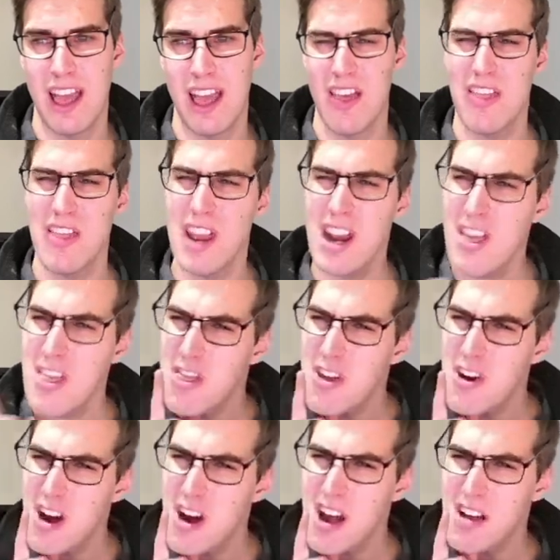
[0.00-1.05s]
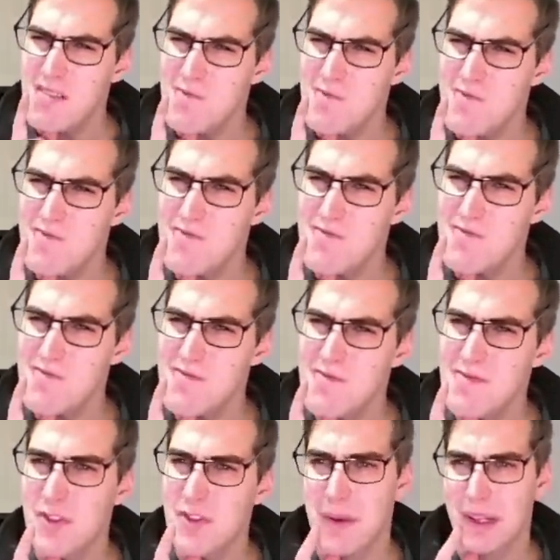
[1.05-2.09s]
Then I thought, to
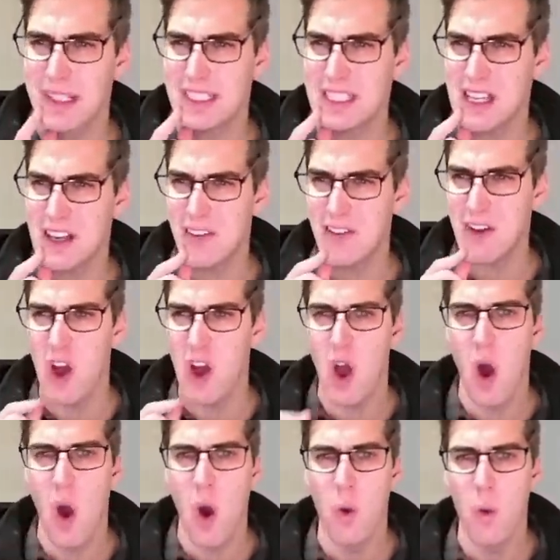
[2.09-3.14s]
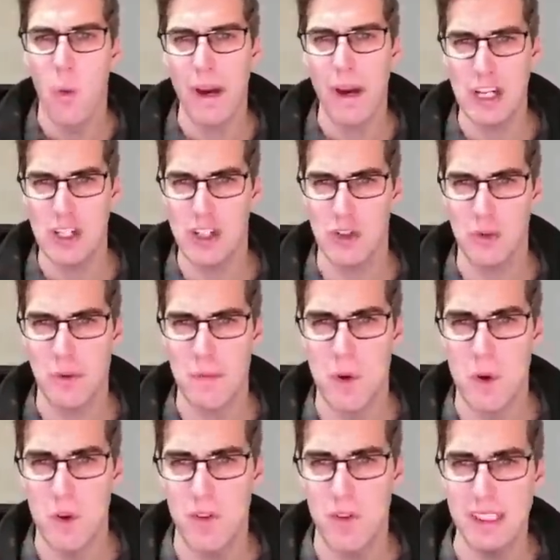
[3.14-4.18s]
myself, we should
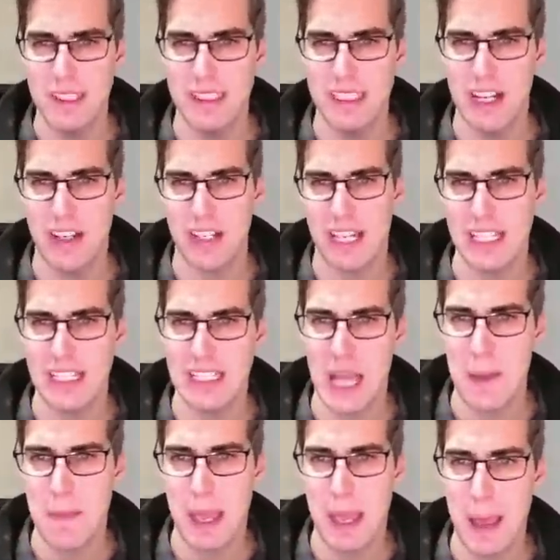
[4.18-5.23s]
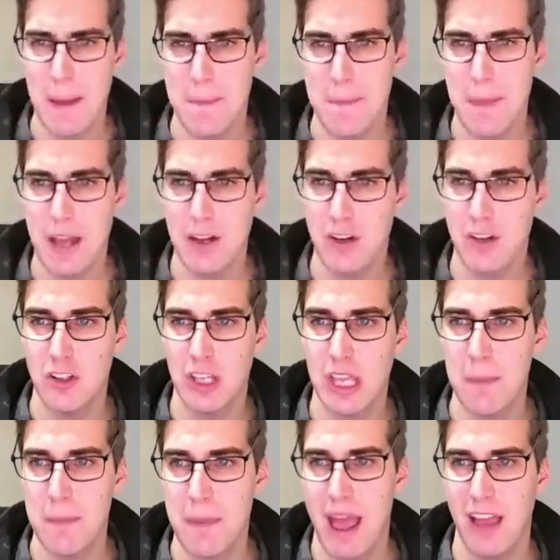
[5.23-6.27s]
remove the staircase and make a better
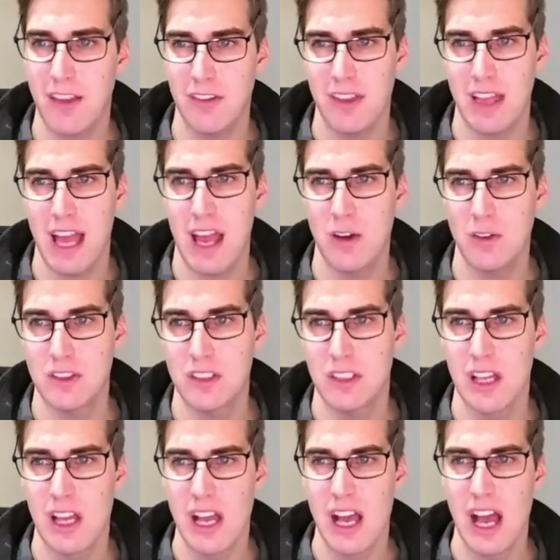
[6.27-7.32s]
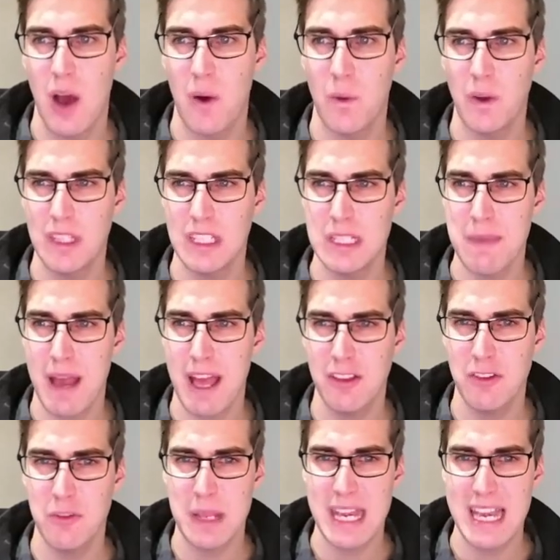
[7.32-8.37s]
looking path to the house. I want this path
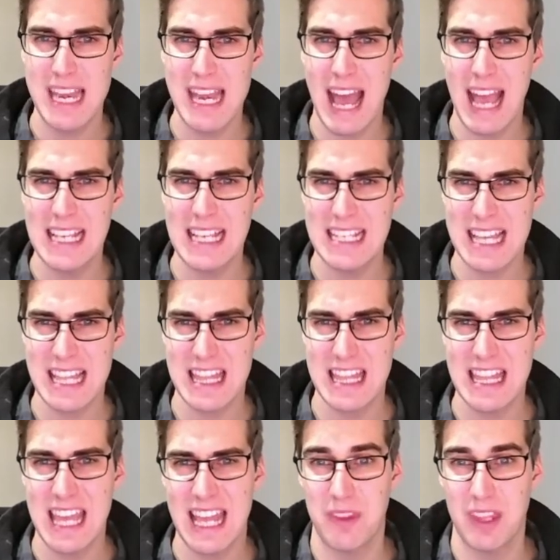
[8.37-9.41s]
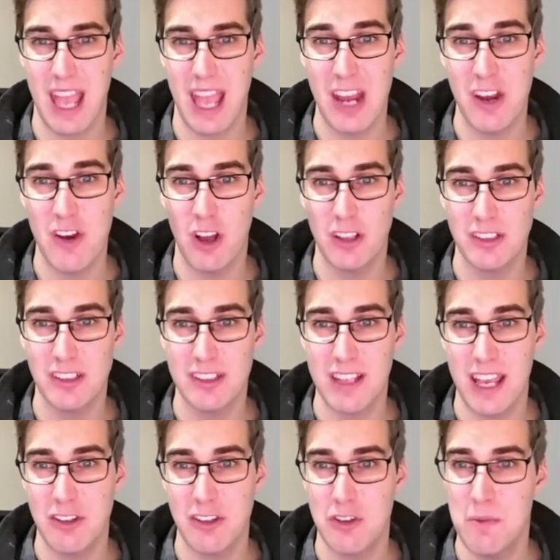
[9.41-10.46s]
to be nice and thin and not to
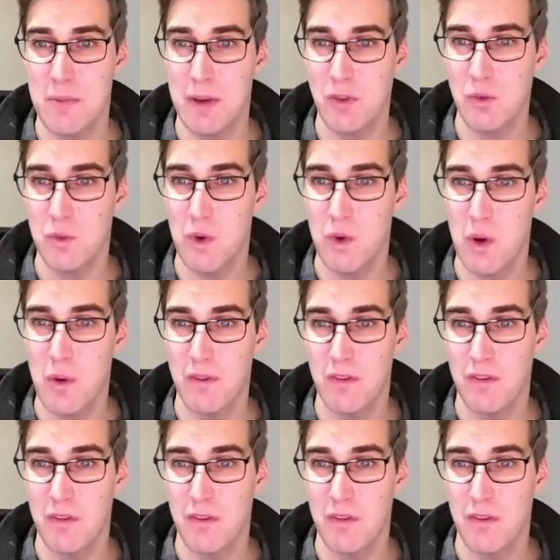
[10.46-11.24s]
take too much room.